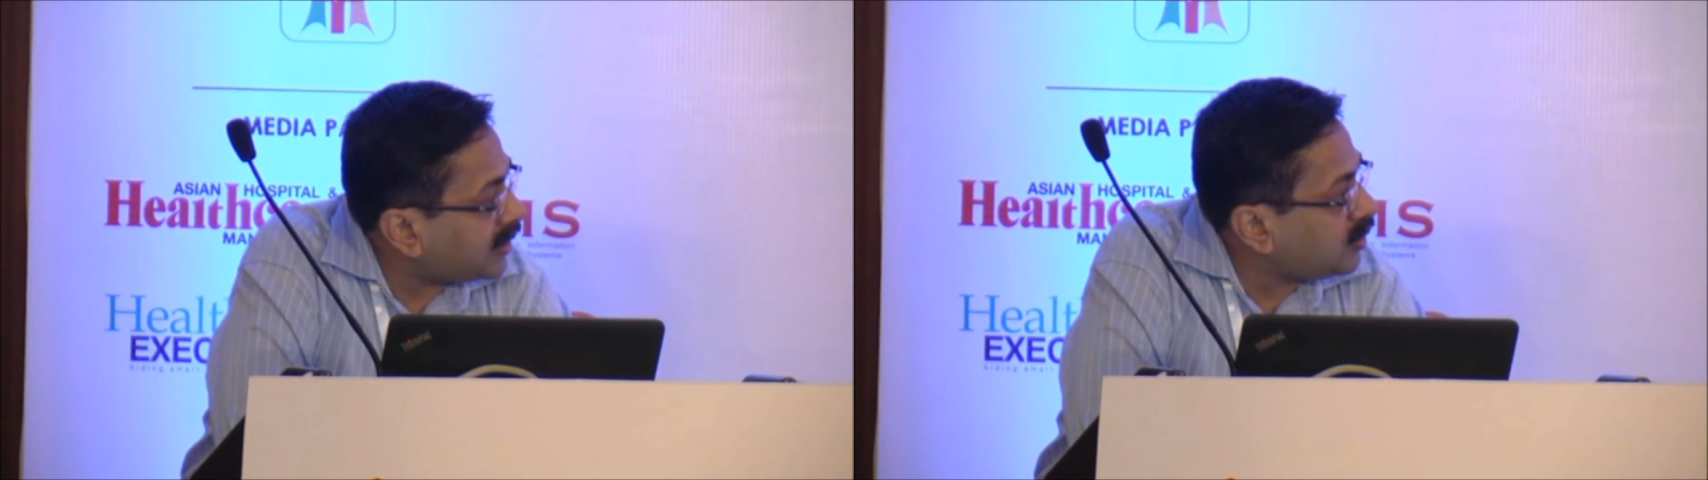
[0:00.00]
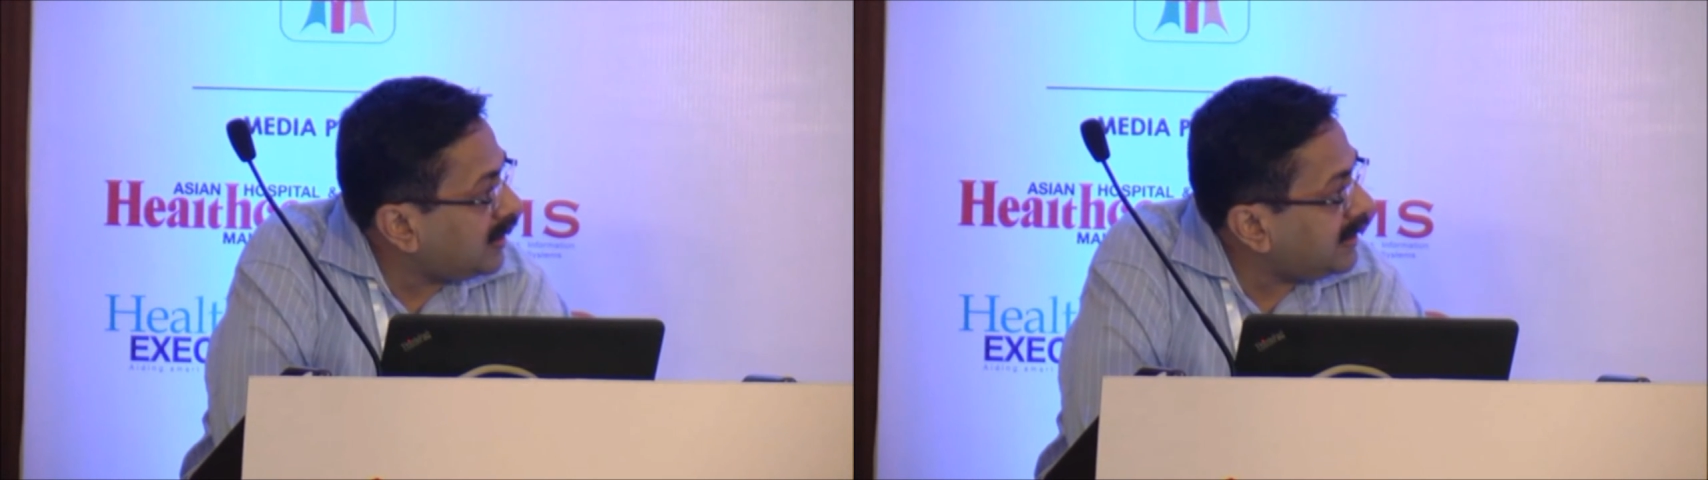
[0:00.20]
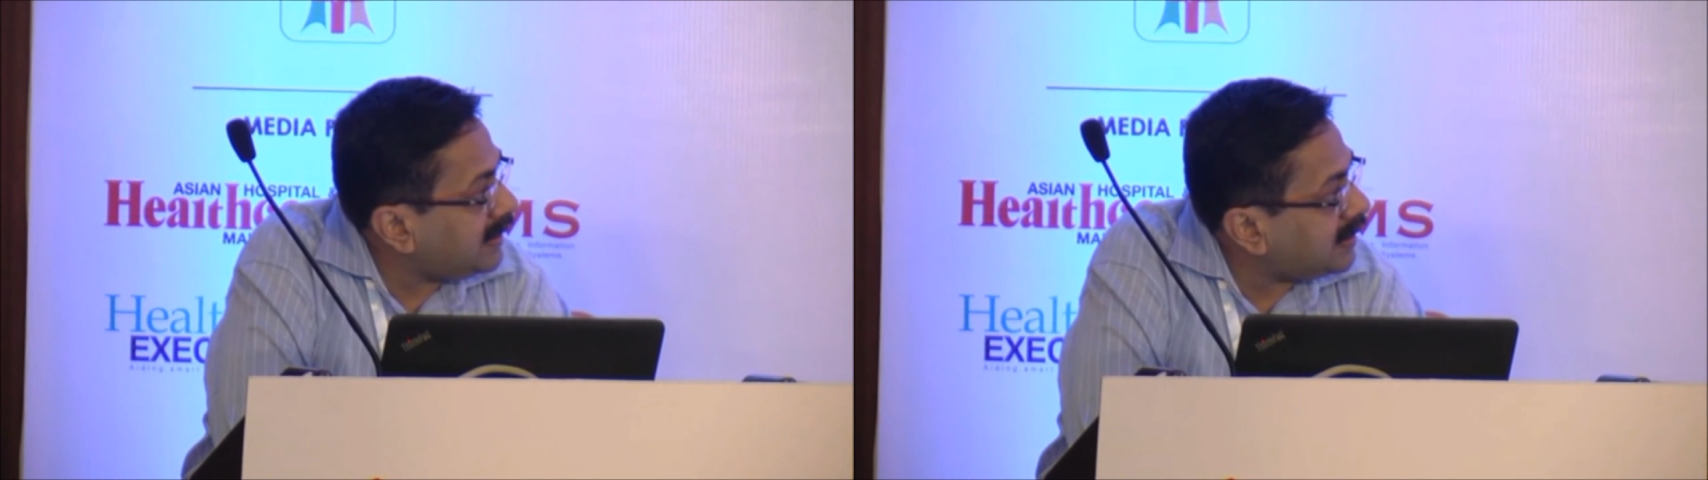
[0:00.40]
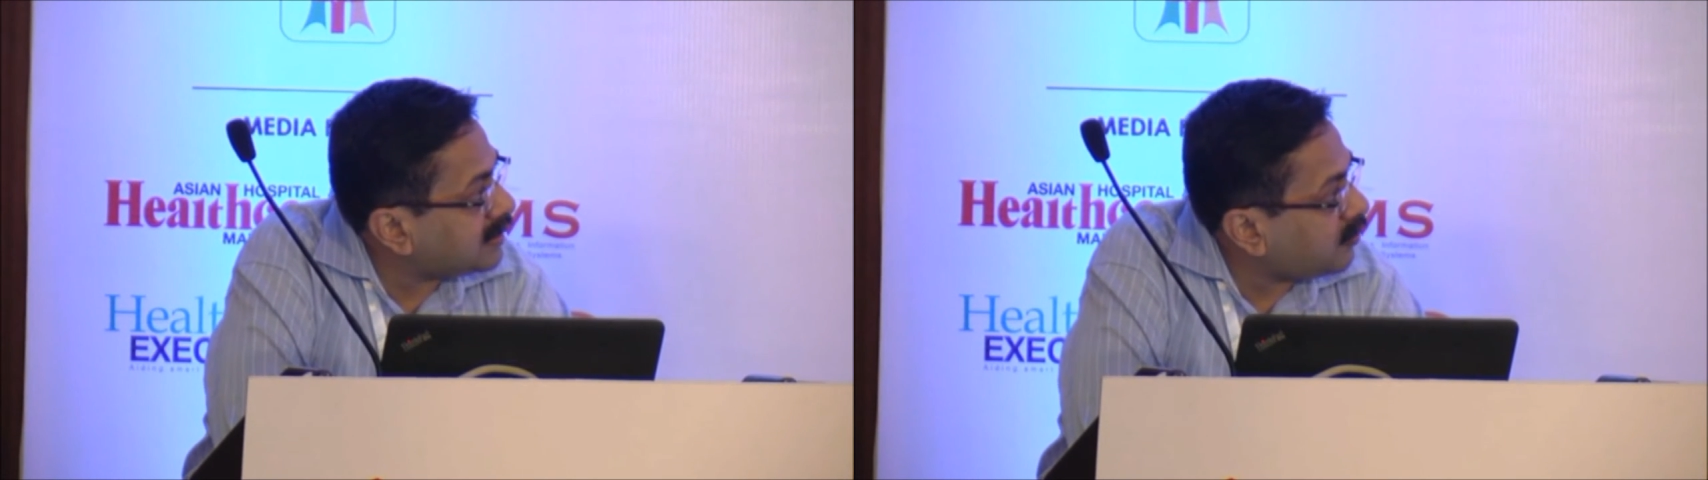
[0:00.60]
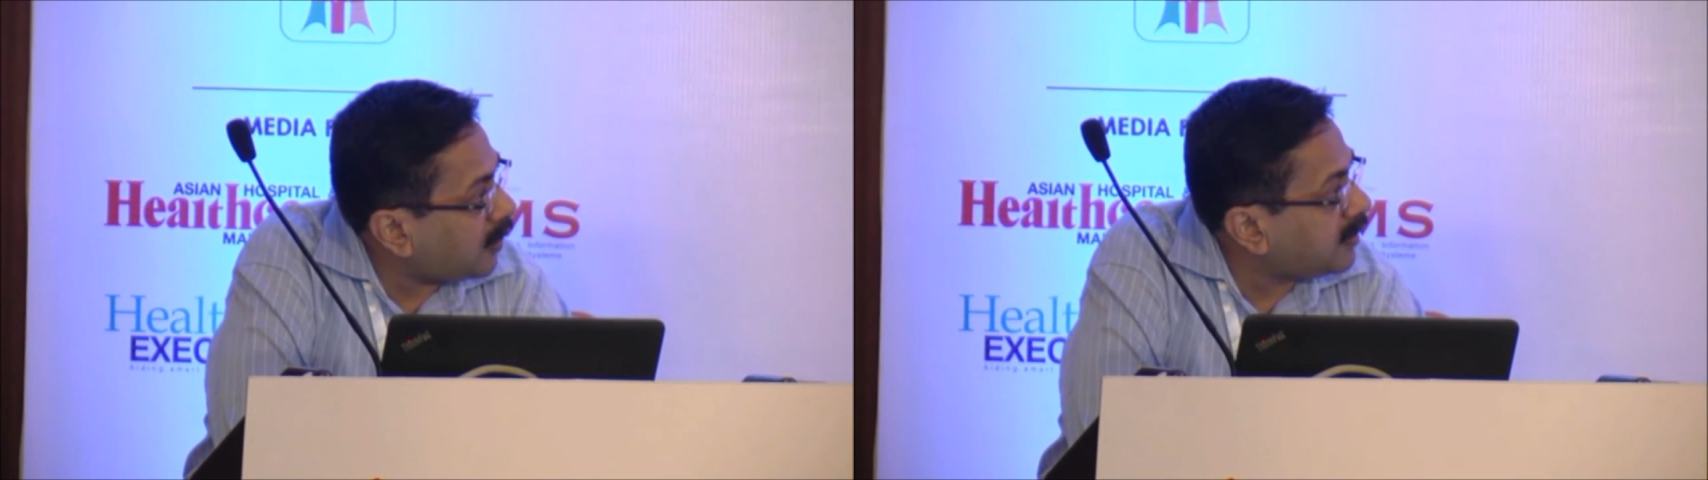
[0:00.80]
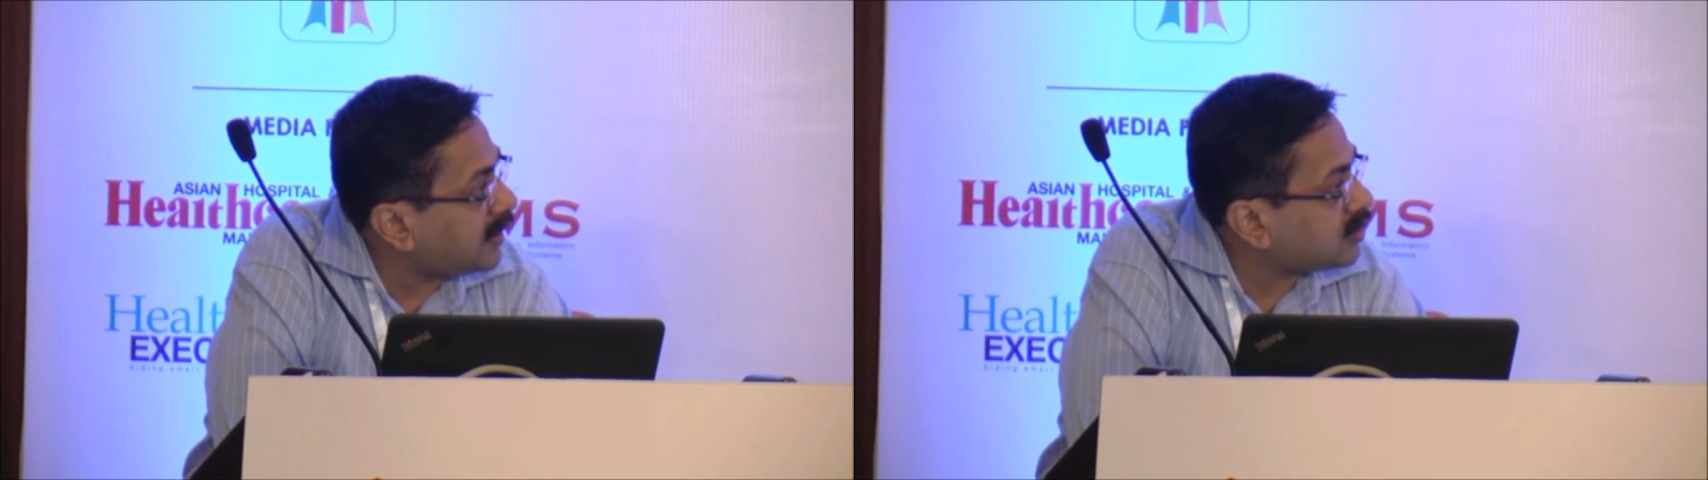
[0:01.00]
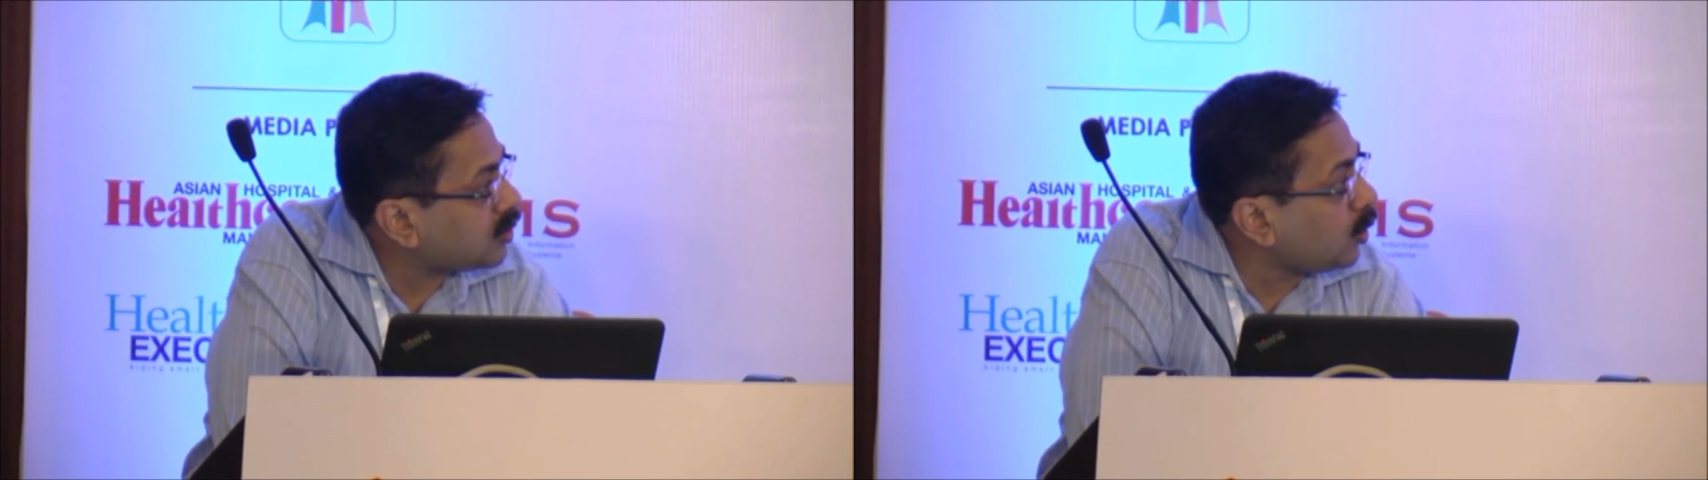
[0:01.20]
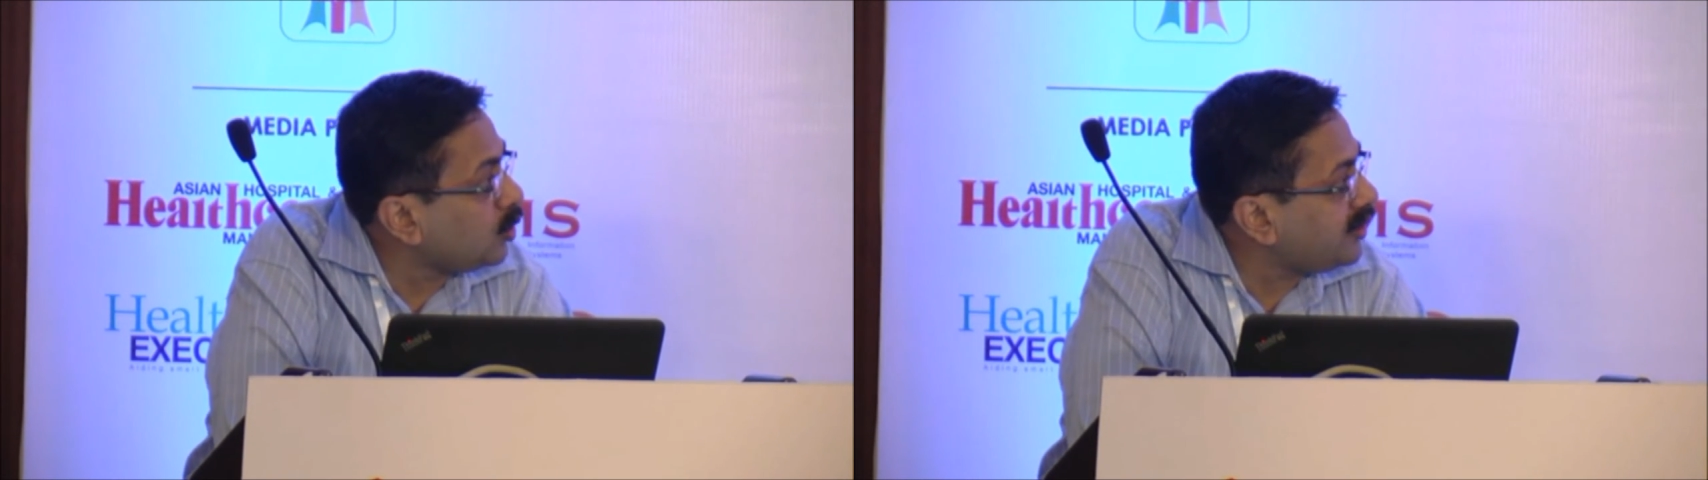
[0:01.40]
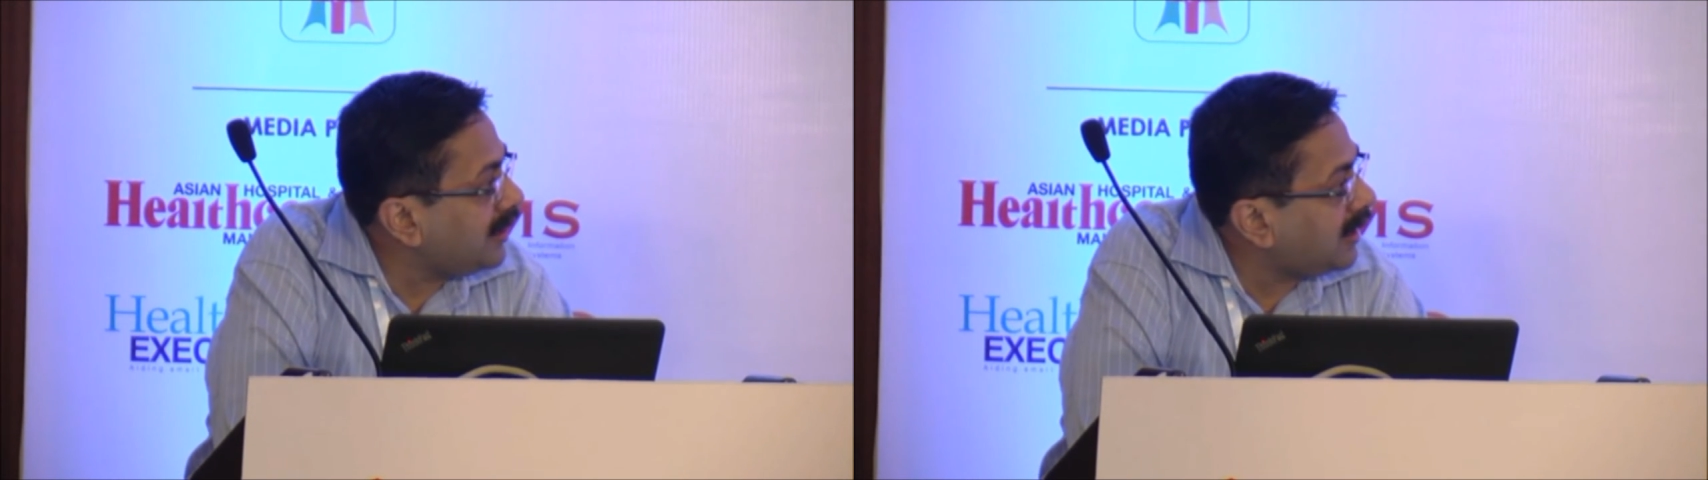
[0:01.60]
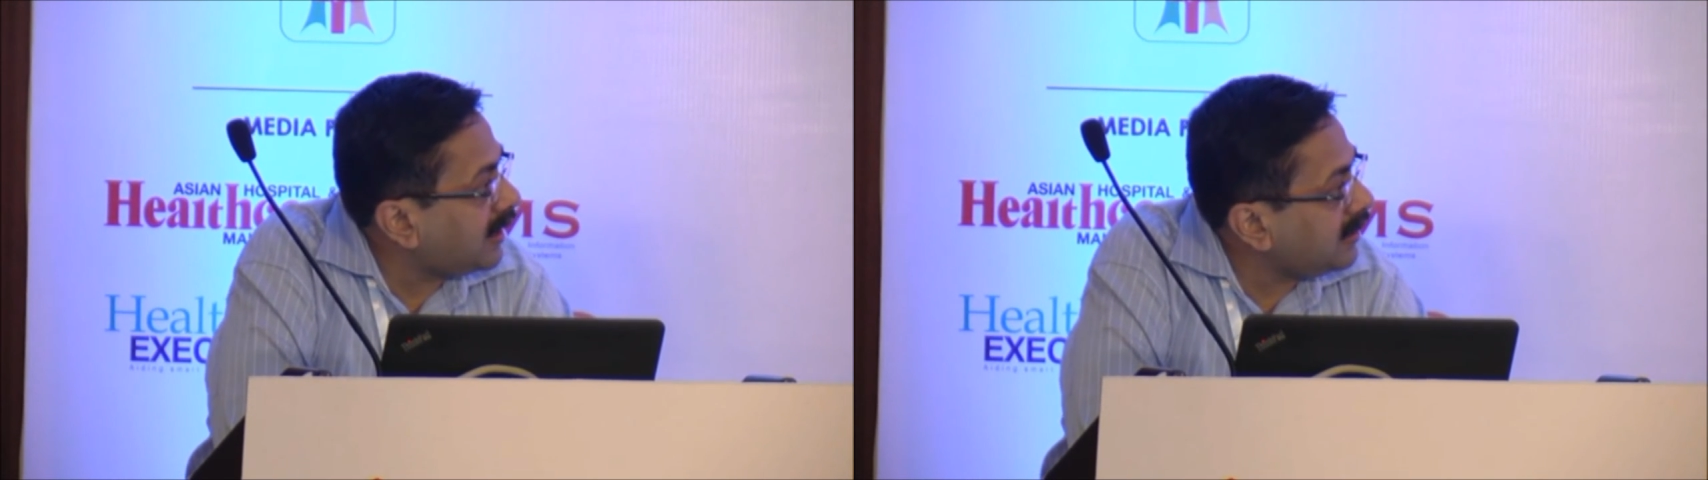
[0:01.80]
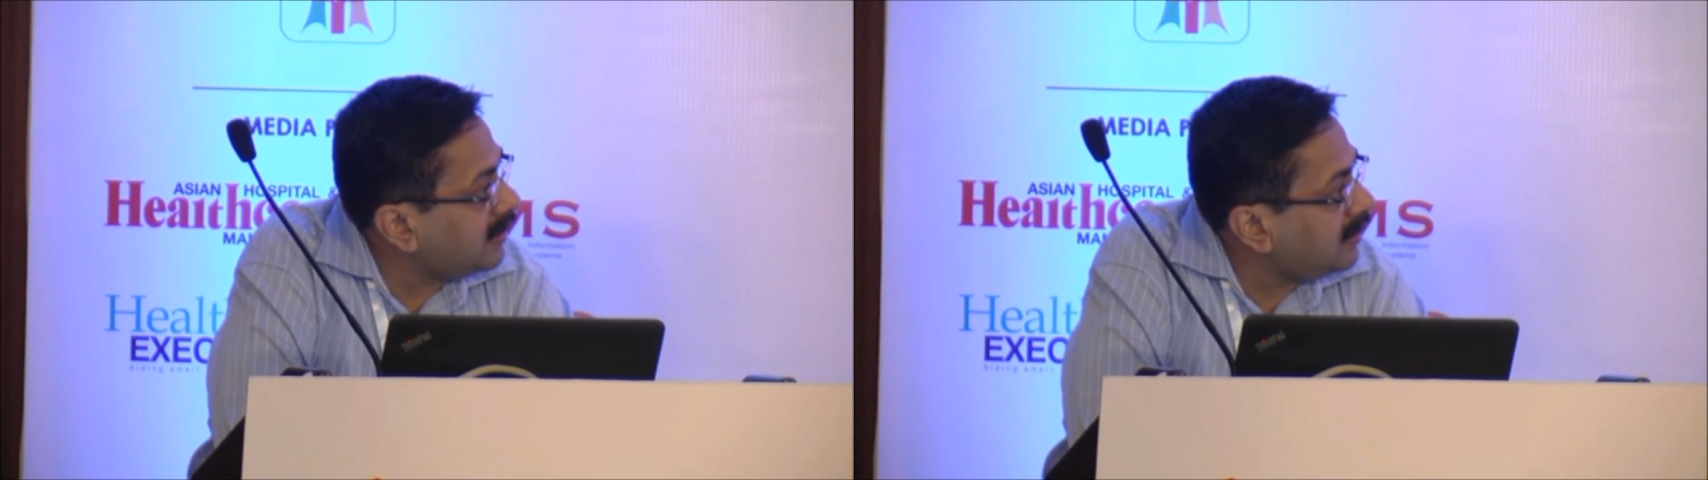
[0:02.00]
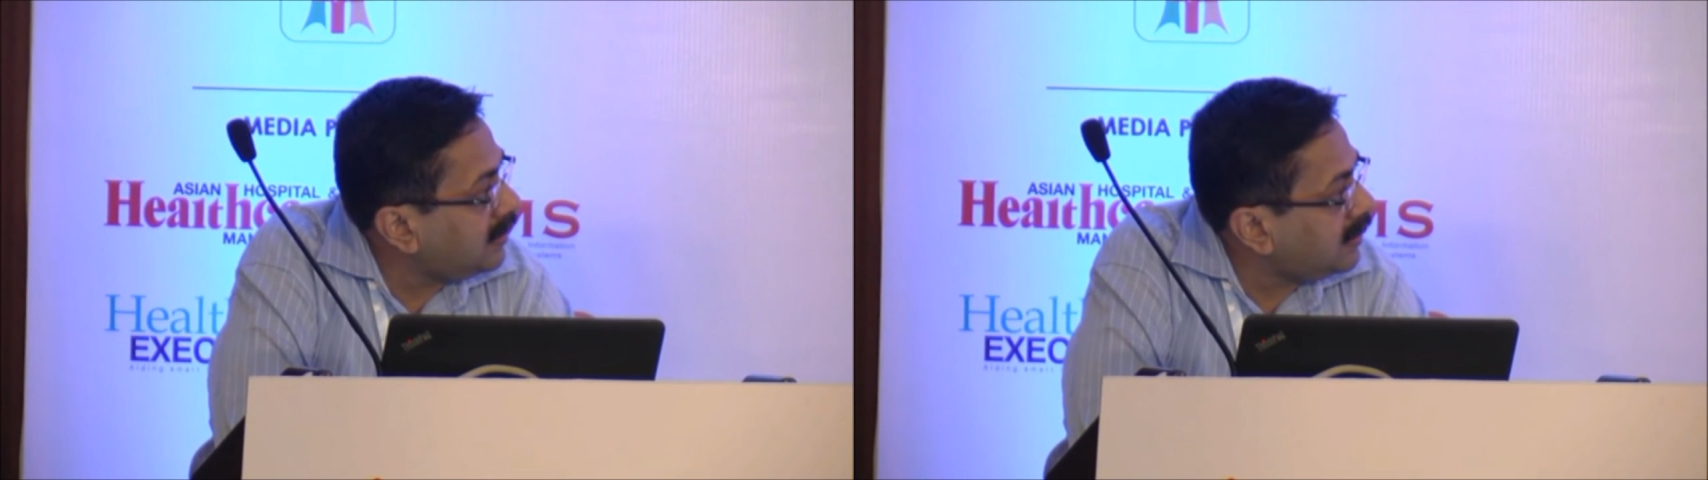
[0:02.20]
actually for a screw chiller,